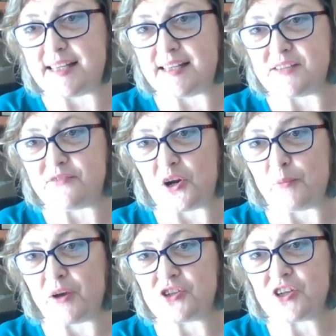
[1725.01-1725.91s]
these very
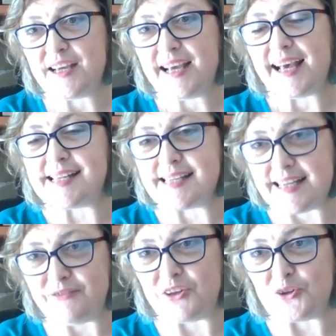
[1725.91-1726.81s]
much as a
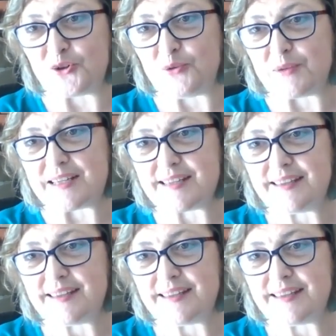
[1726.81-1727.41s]
living document.